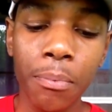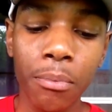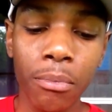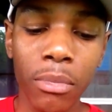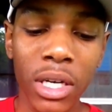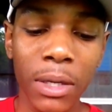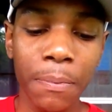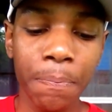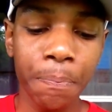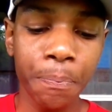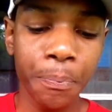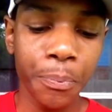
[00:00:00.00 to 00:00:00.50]

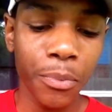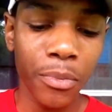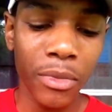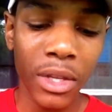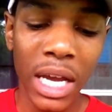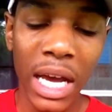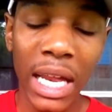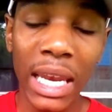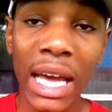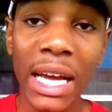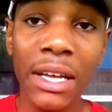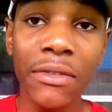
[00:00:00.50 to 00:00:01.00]
But
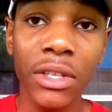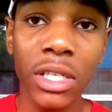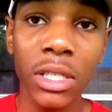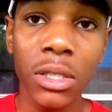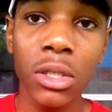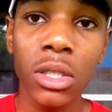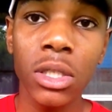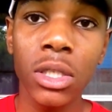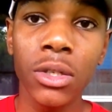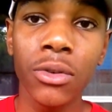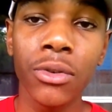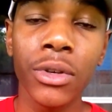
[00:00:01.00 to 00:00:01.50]
I like
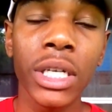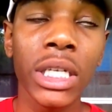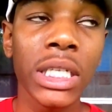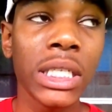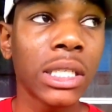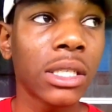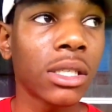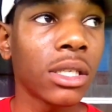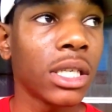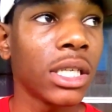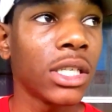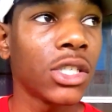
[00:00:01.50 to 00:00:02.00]
these
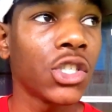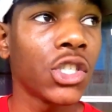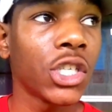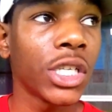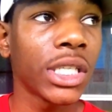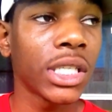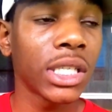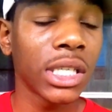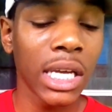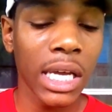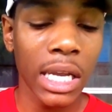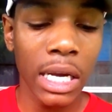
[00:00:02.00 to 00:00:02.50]
cigarettes. It's
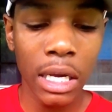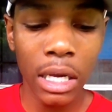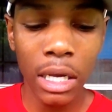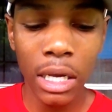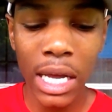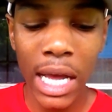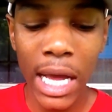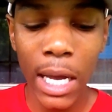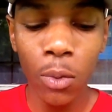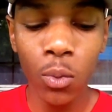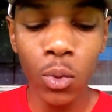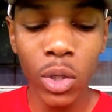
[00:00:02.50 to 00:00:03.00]
just that
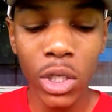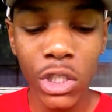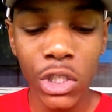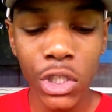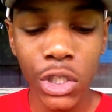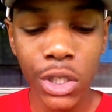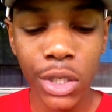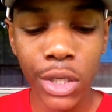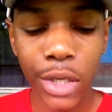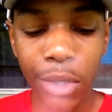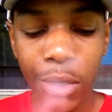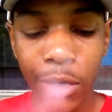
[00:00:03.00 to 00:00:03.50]
I
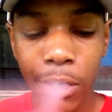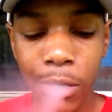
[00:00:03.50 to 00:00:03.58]
wish